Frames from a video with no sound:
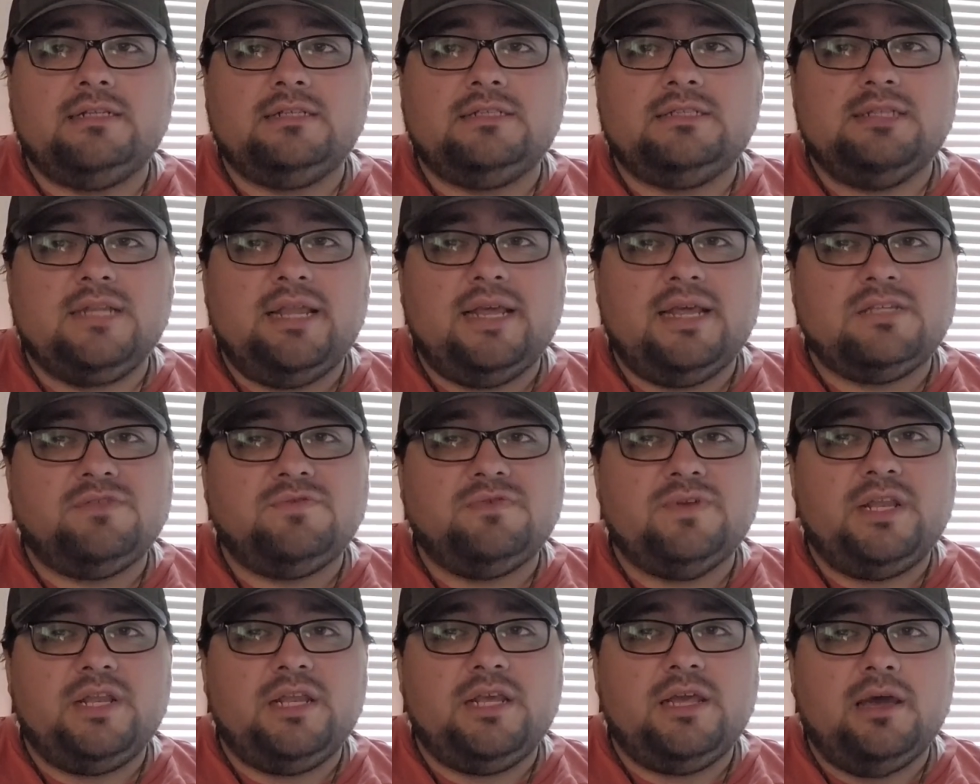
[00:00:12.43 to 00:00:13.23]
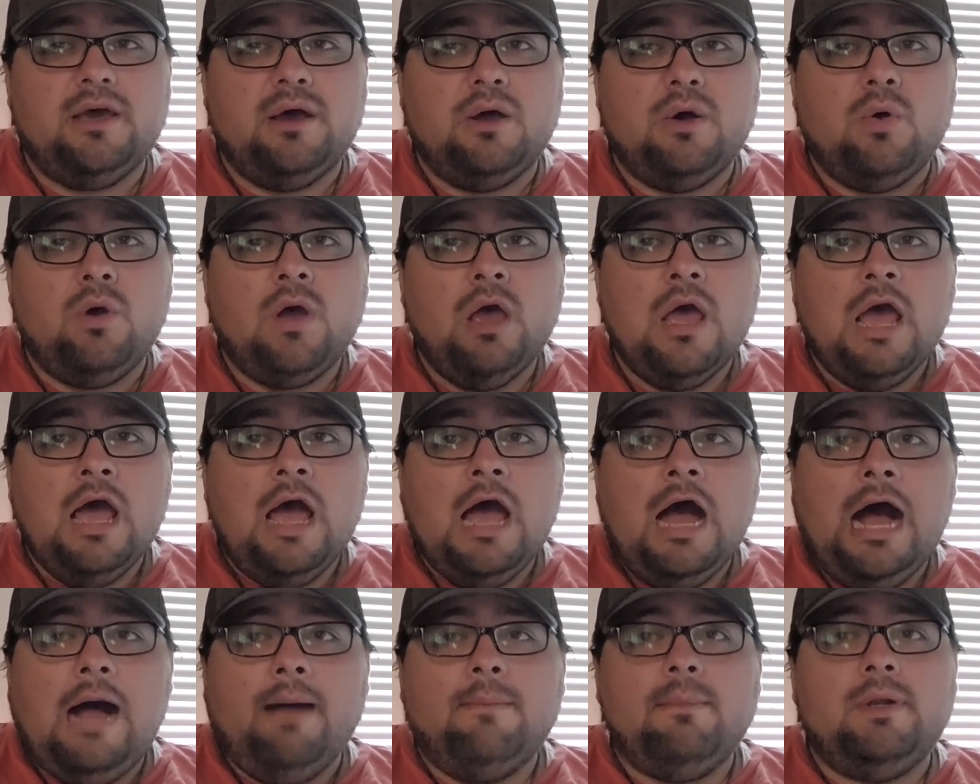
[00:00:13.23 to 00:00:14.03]
In today's video,
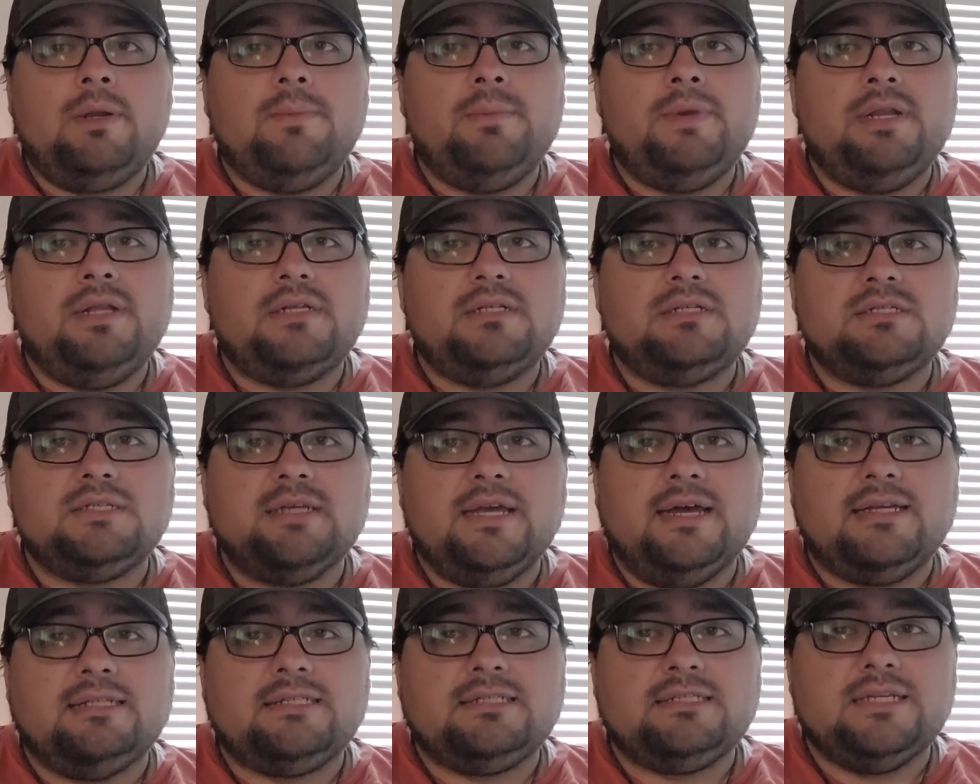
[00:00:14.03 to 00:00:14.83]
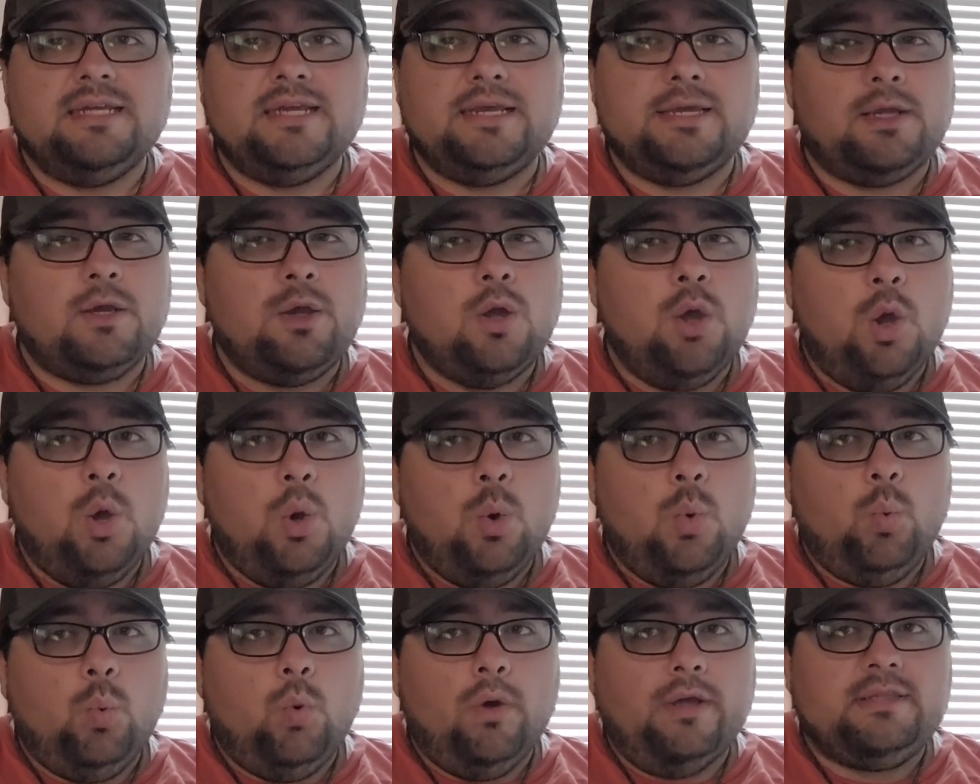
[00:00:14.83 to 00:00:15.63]
I'm going to be discussing
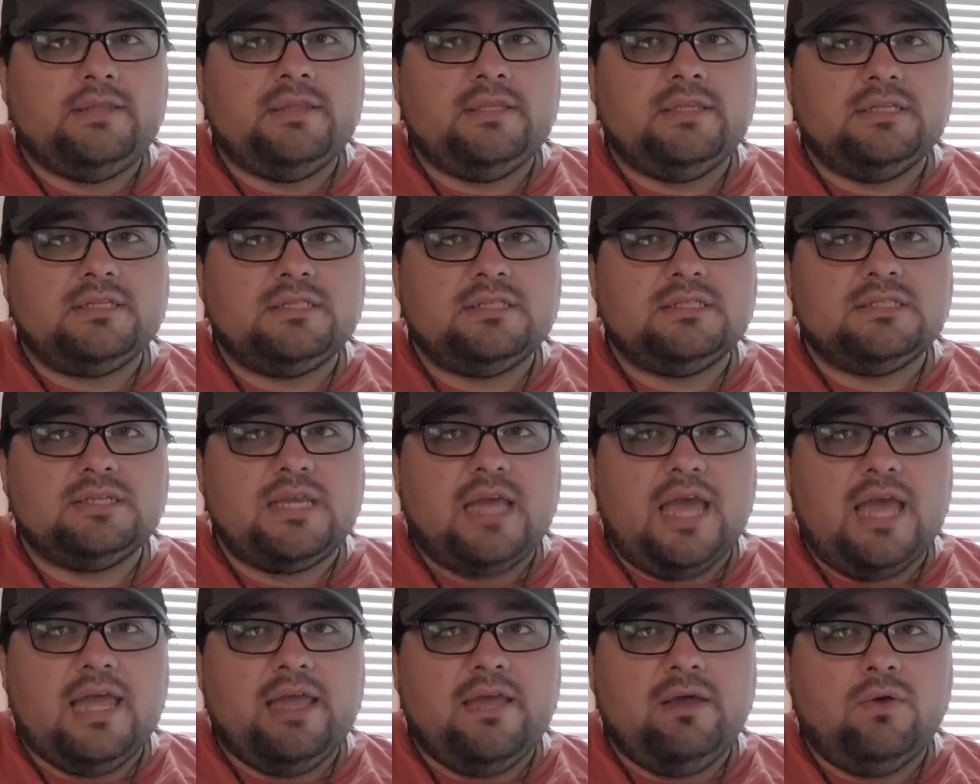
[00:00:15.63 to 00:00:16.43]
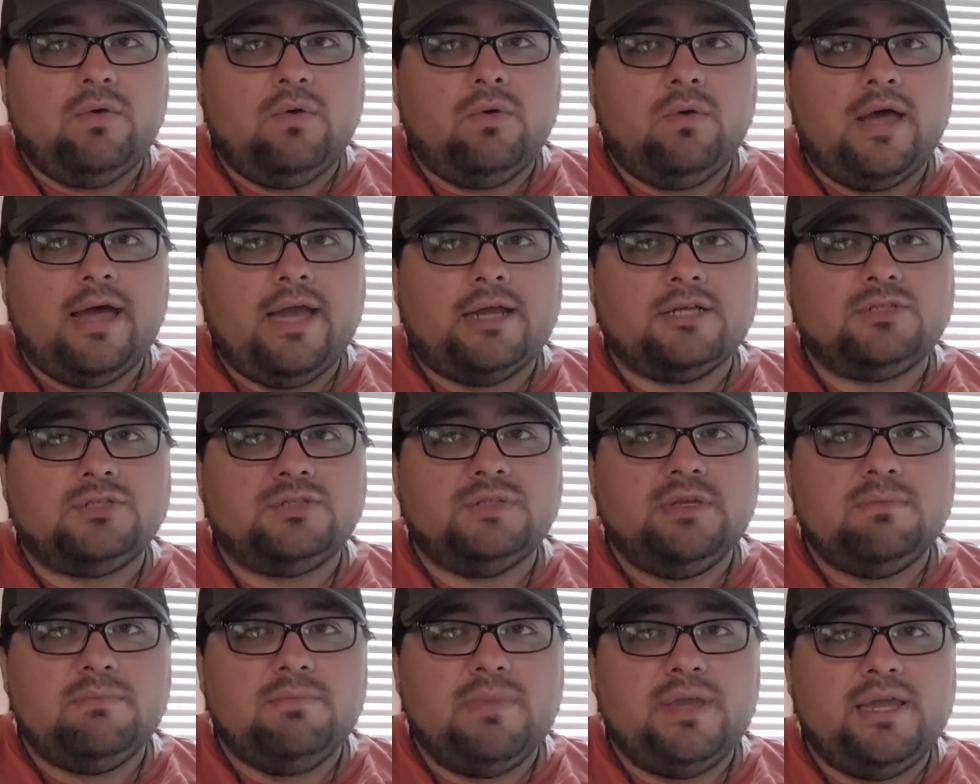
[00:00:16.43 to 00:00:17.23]
what the scale
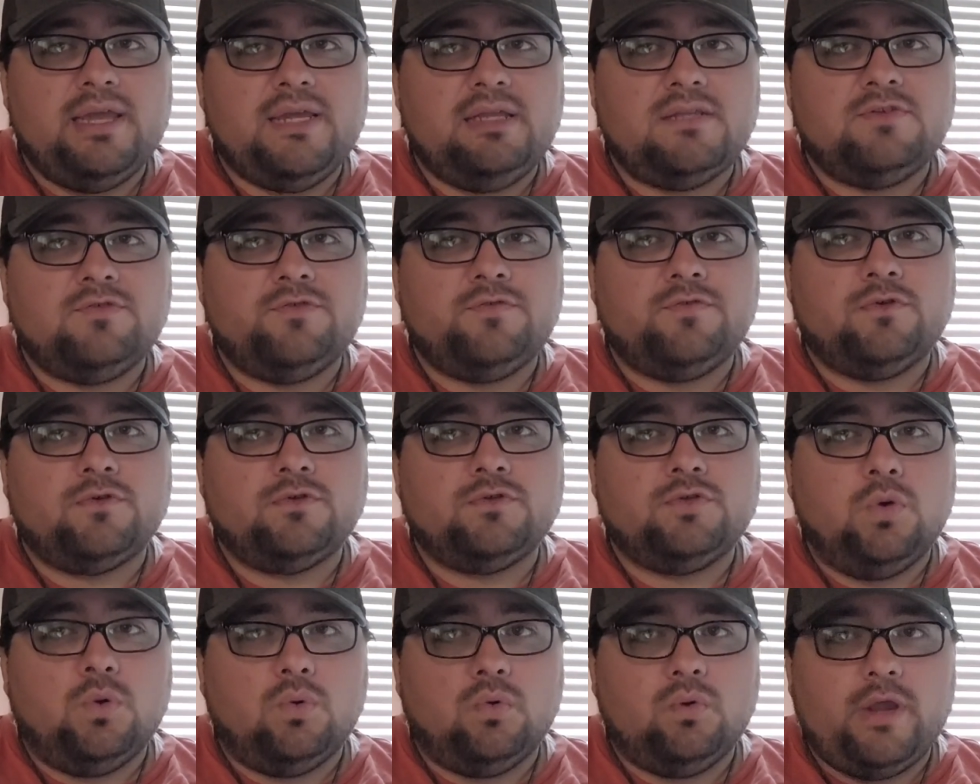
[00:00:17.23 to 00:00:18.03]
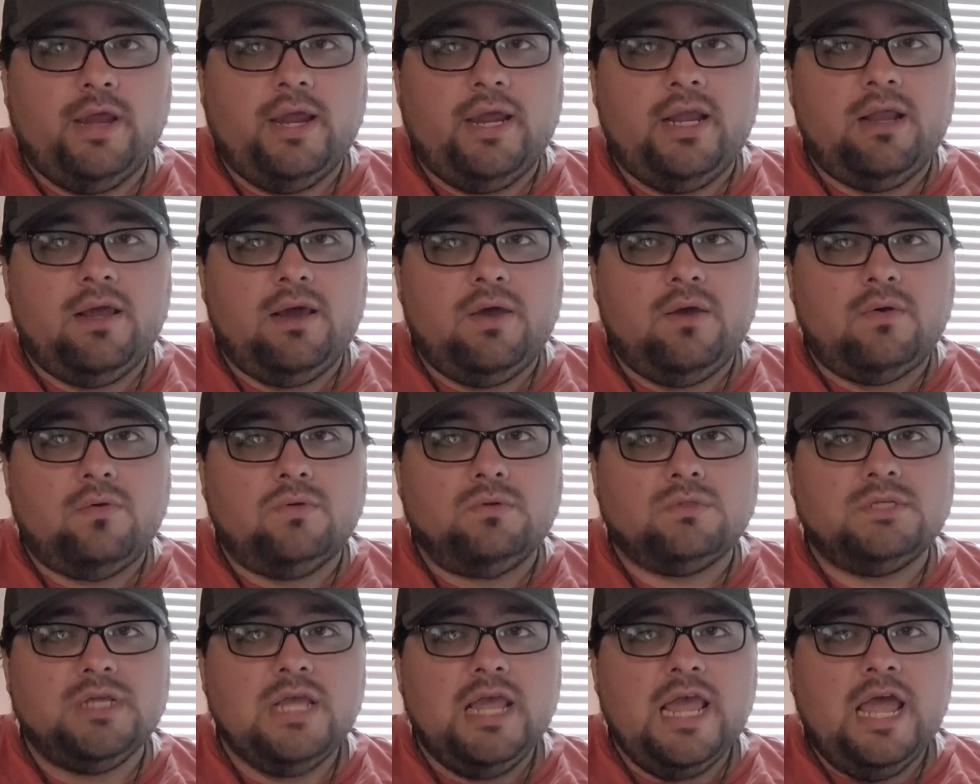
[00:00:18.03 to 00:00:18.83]
actually means for
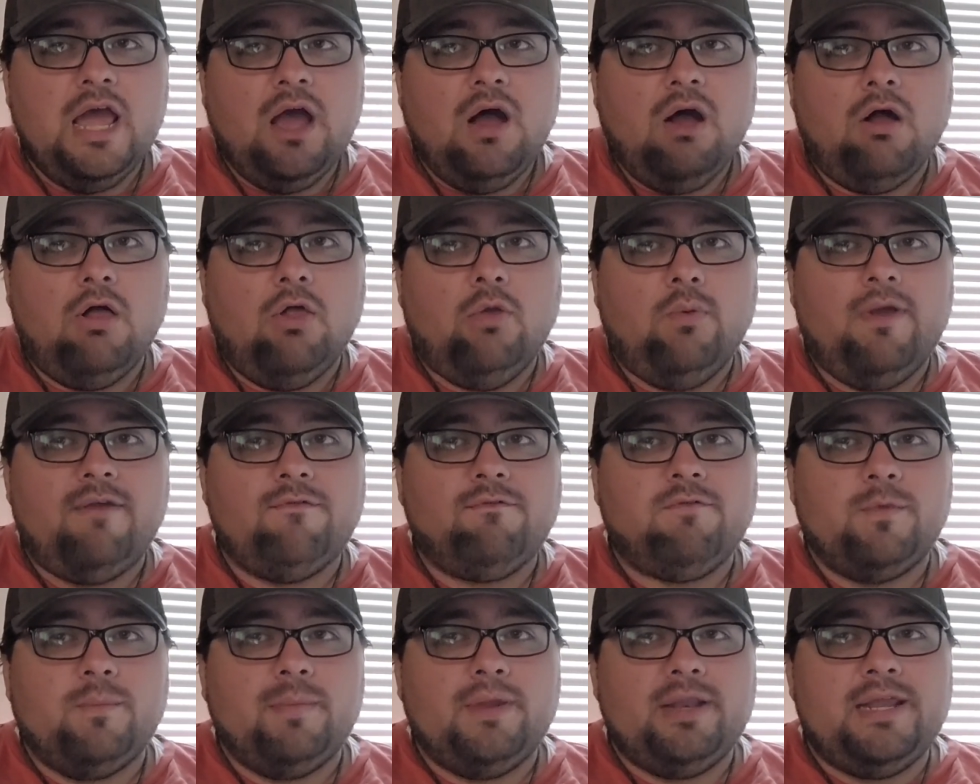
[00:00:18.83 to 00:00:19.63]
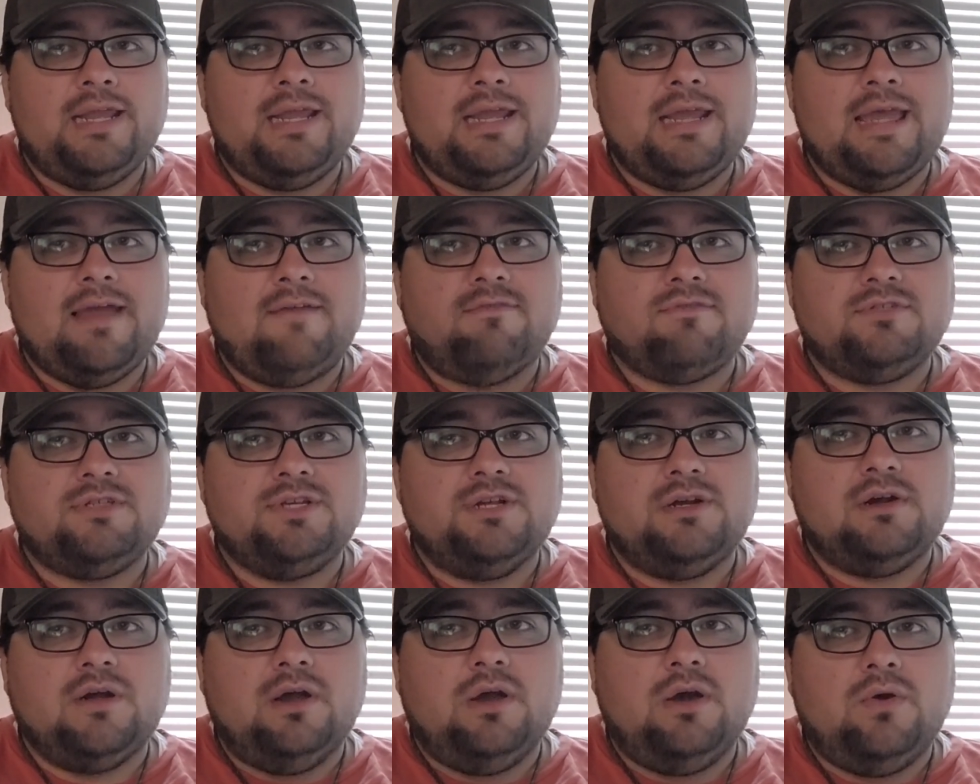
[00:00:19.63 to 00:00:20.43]
tornadoes, all the way from an
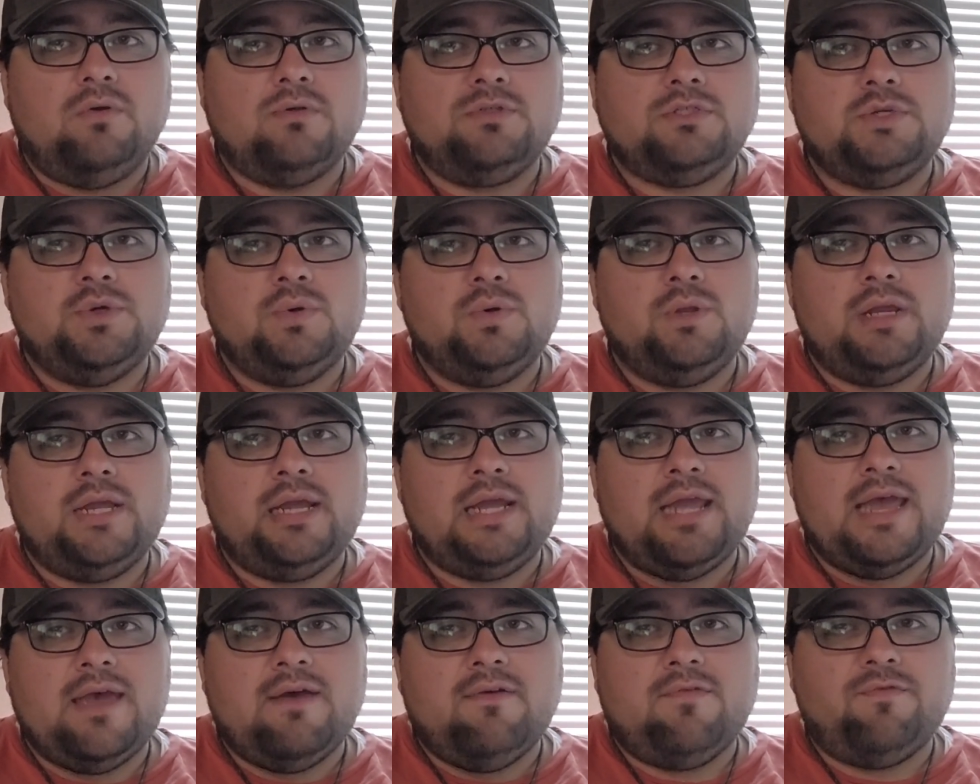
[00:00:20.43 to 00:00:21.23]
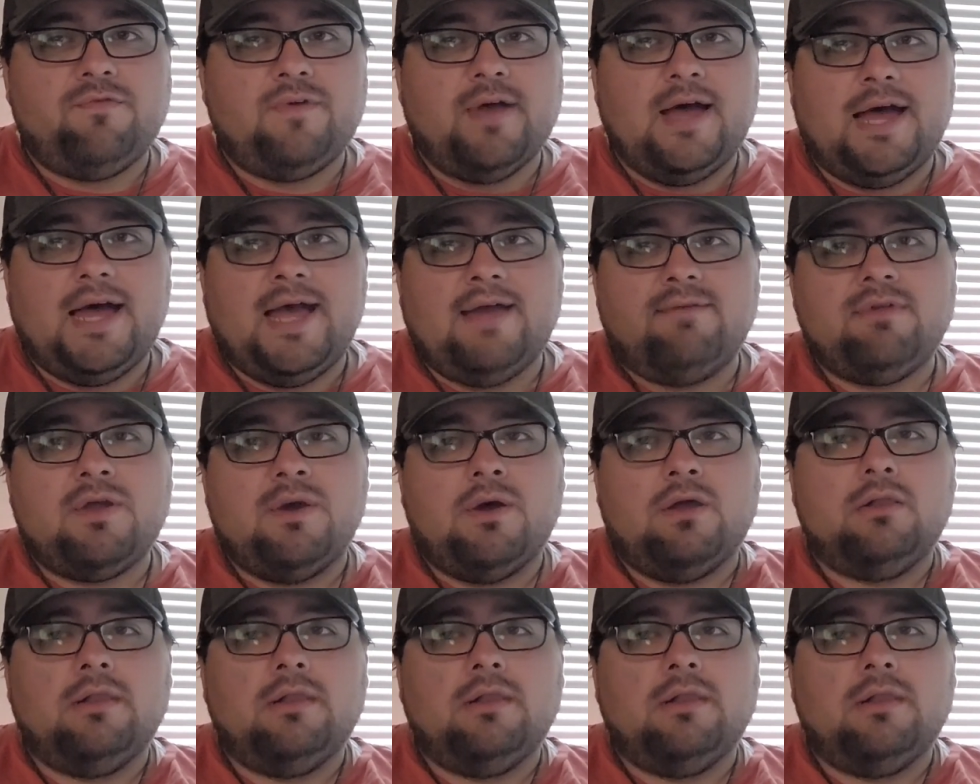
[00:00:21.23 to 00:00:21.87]
EF0 to an EF5.